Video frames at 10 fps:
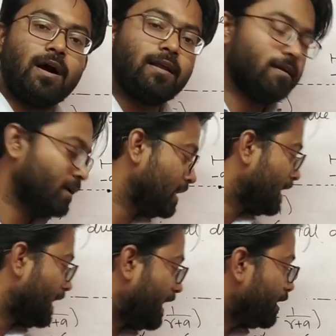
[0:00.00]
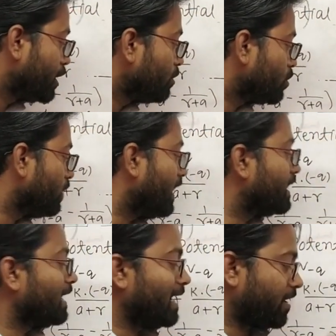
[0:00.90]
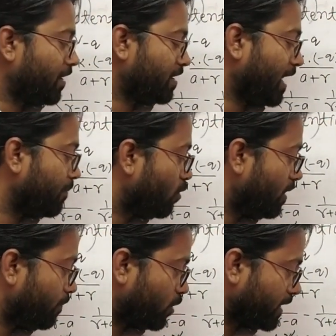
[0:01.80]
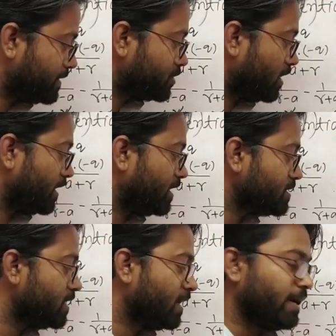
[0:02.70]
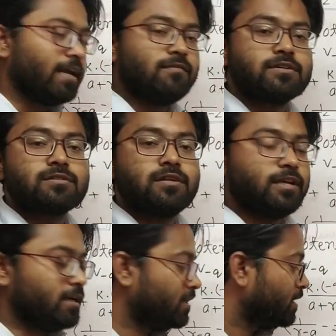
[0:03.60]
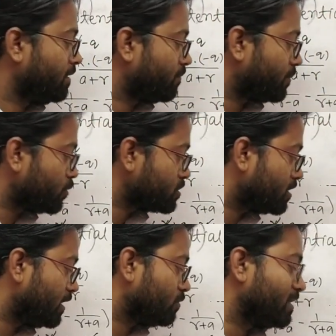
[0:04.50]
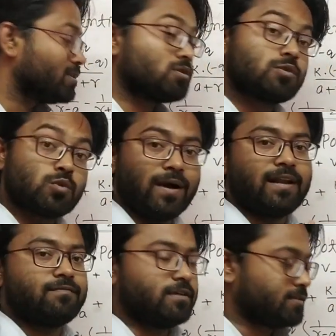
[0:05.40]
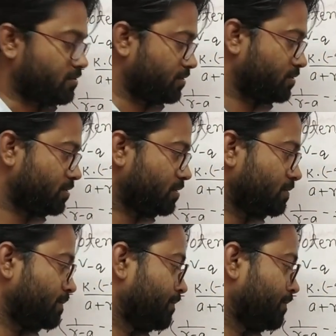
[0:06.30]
to R, and due to an electric dipole, potential is inversely proportional to the square of the distance.